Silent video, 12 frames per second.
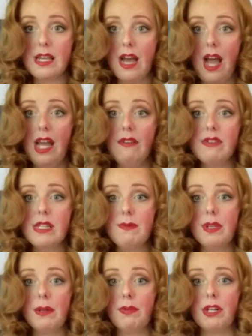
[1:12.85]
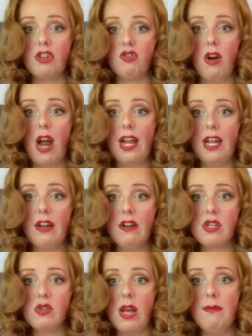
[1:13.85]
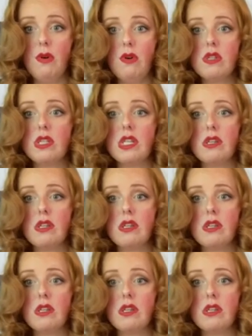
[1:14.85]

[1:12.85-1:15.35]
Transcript: I have typically pretty dry hair, so I mostly